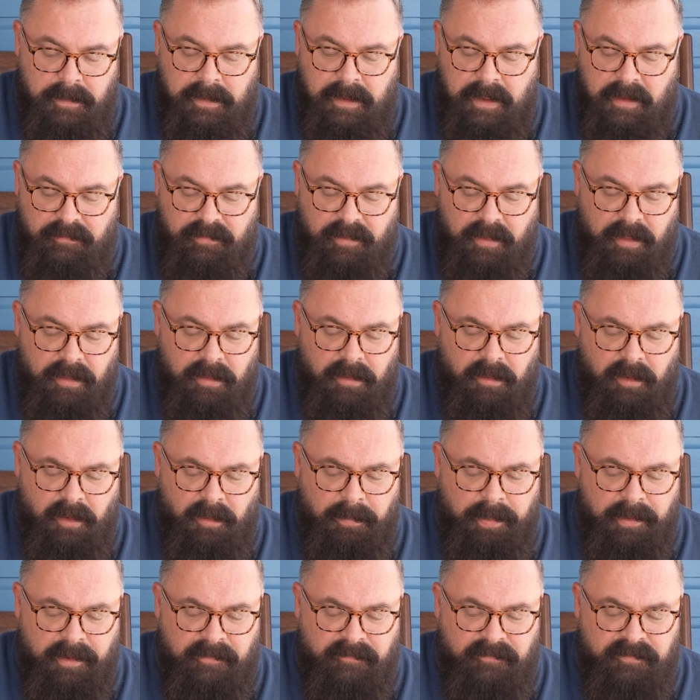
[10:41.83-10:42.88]
Having a little
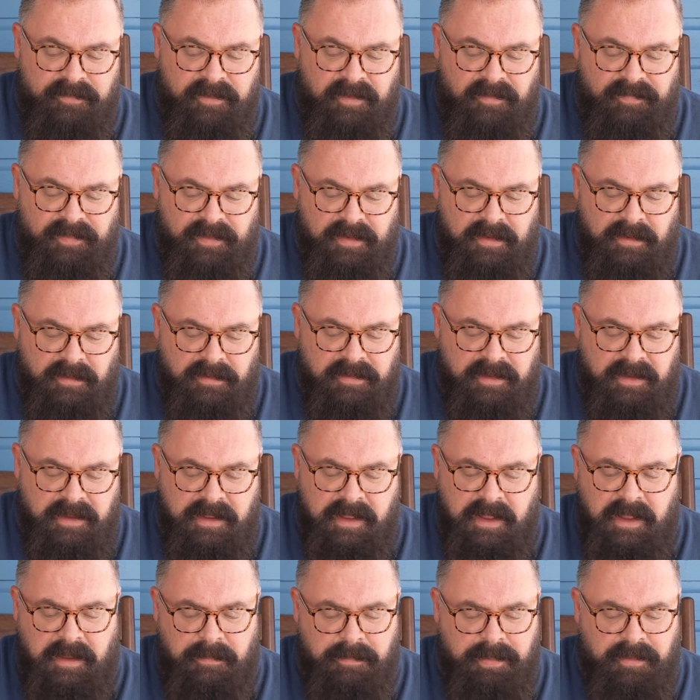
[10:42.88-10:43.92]
bit of difficulty
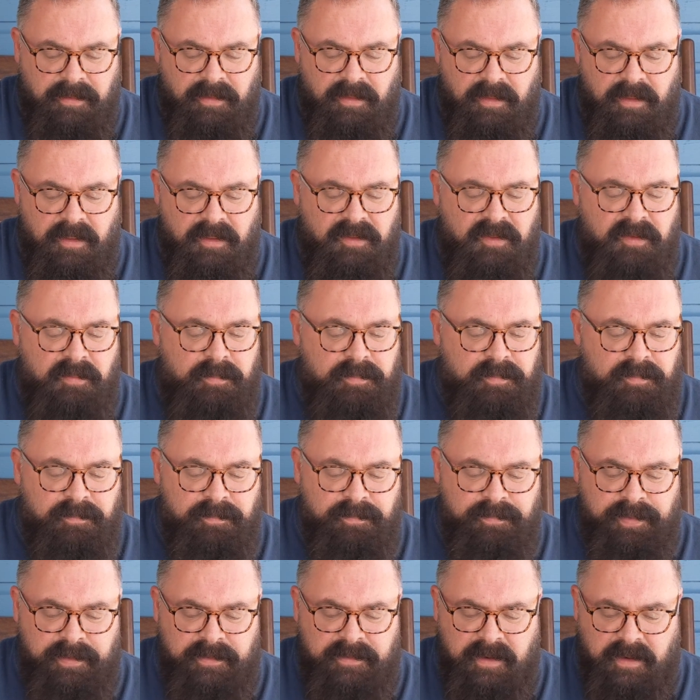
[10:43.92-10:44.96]
keeping this
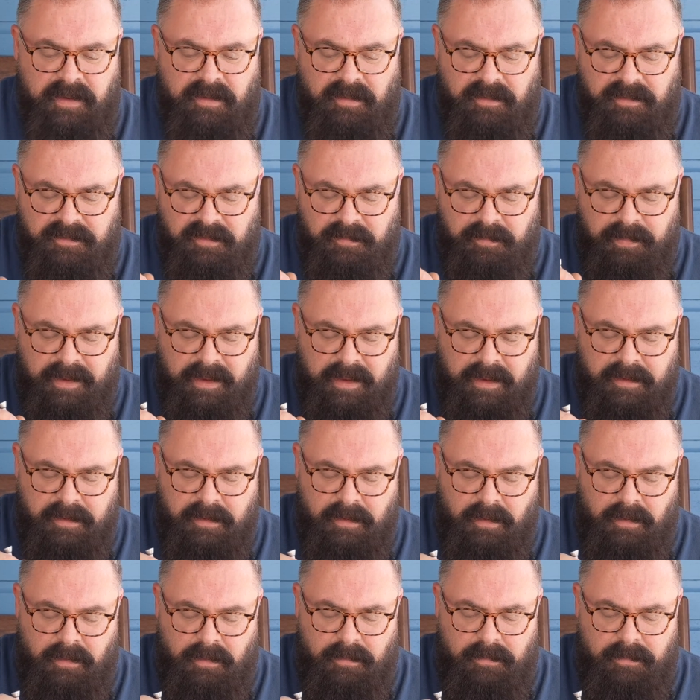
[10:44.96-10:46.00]
particular
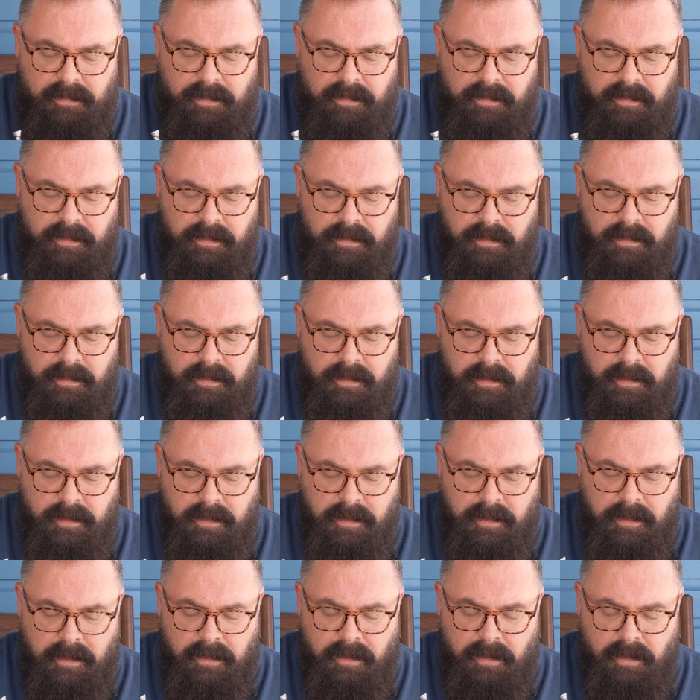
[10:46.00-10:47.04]
tobacco
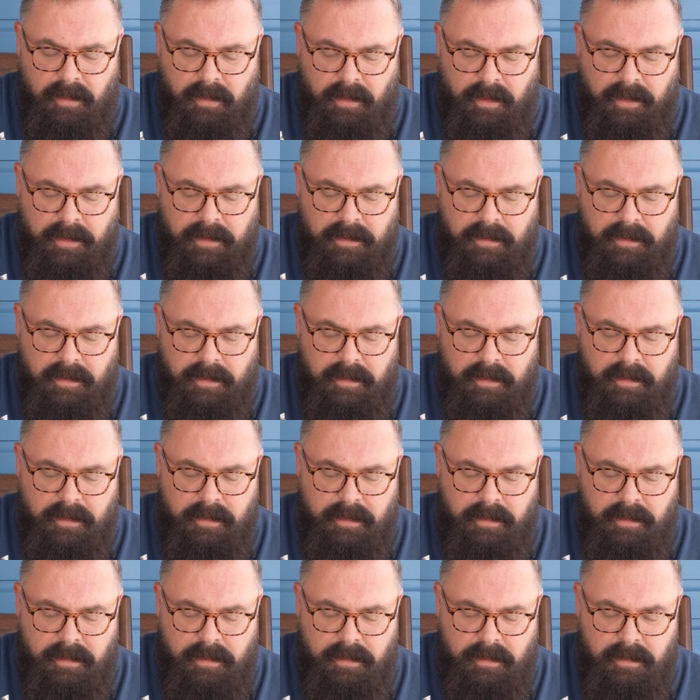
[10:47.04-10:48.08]
lit.
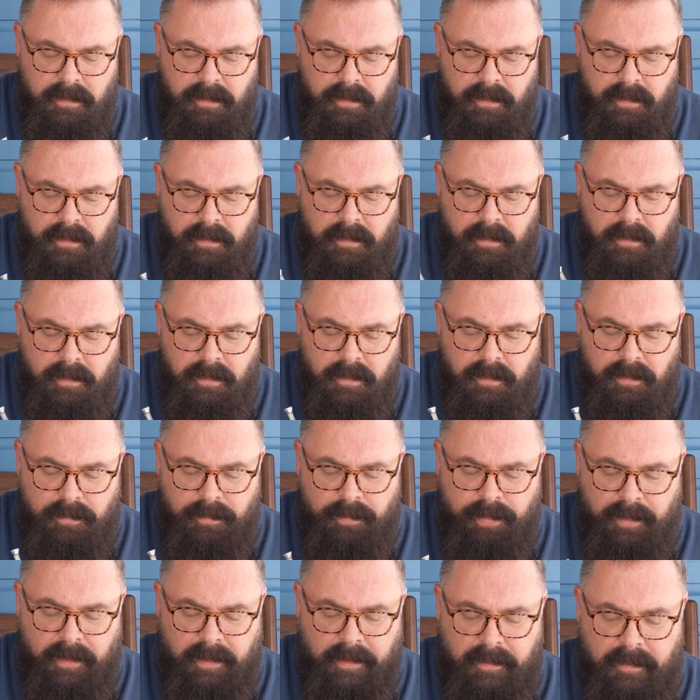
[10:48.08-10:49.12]

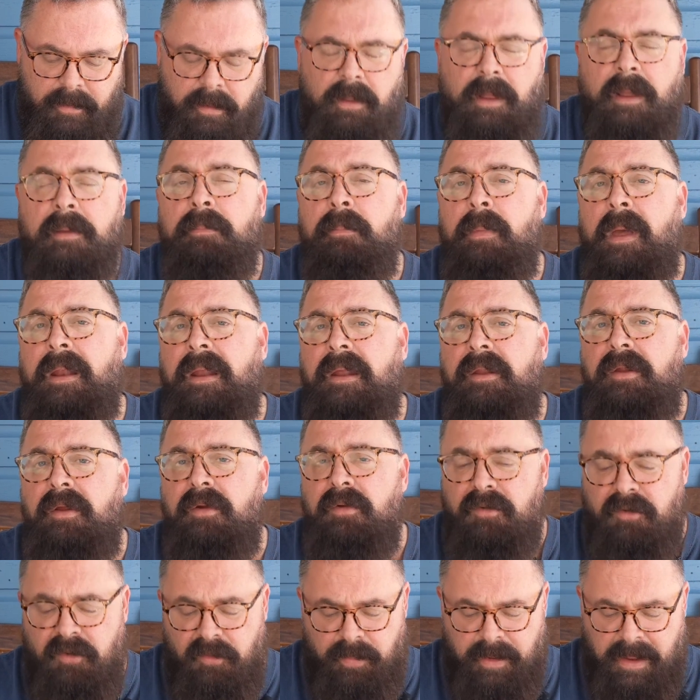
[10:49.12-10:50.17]
But like many new
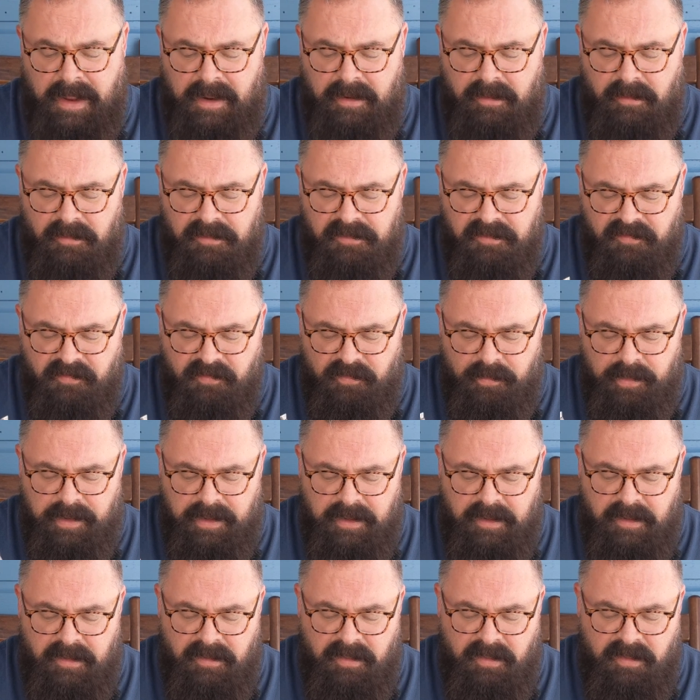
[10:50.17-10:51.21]
tobaccos for
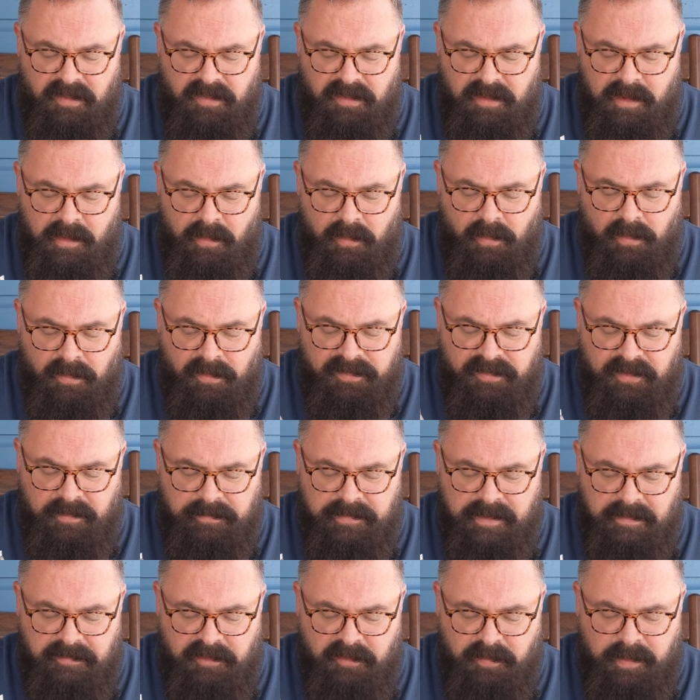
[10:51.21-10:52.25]
me, it will
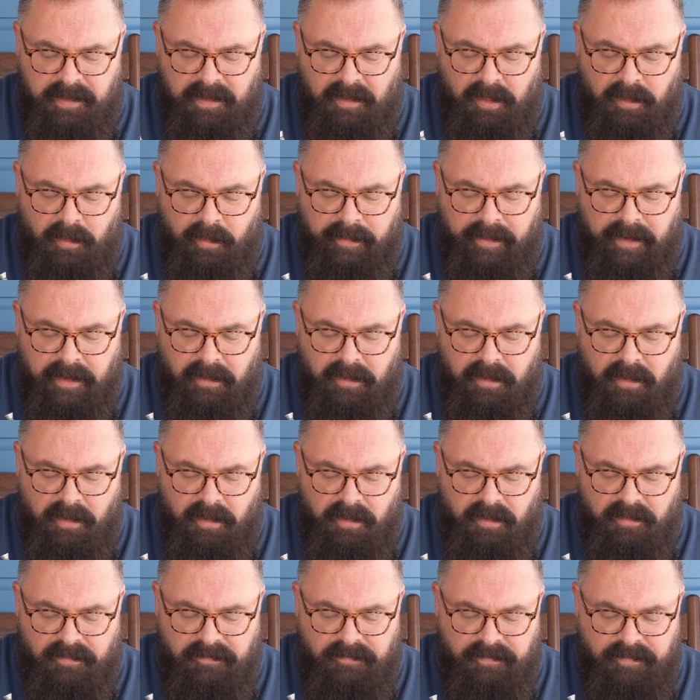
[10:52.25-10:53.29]
sometimes be a learning
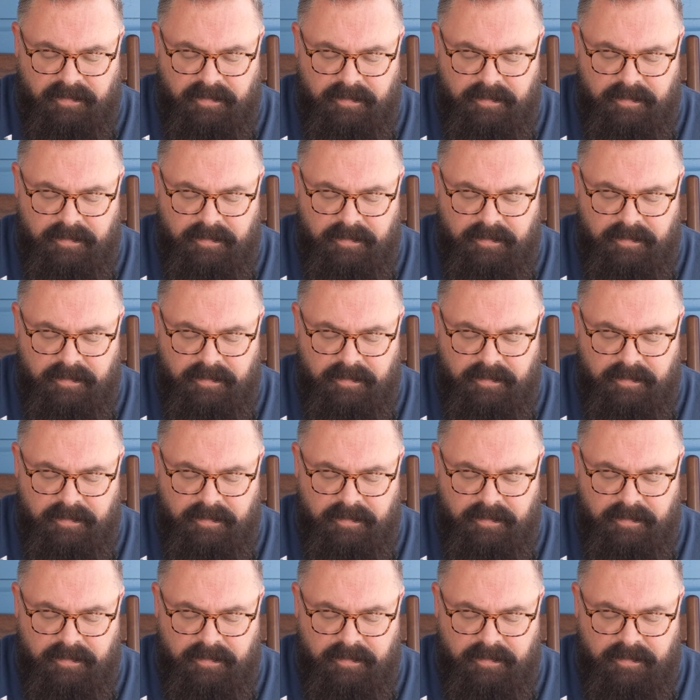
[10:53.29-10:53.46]
curve